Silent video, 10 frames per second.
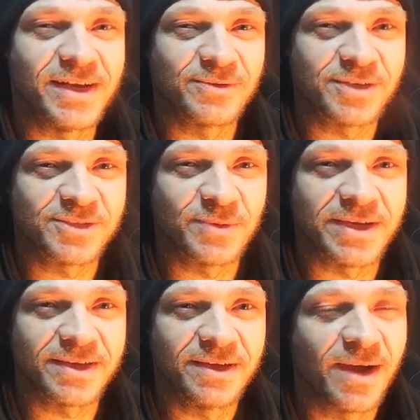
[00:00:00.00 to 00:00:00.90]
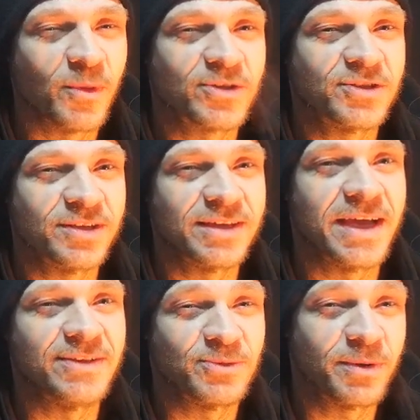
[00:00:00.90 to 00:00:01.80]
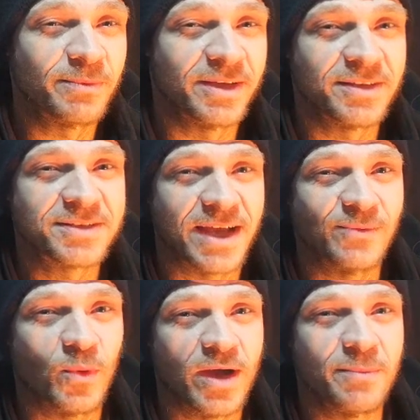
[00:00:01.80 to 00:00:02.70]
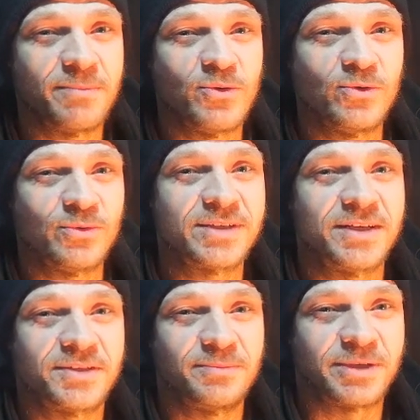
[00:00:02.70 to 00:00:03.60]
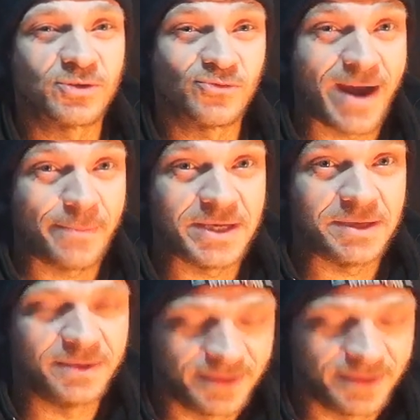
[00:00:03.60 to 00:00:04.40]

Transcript: Greenhouse this week and watch it to the end, you'll probably understand why my mood was a little bit crappy.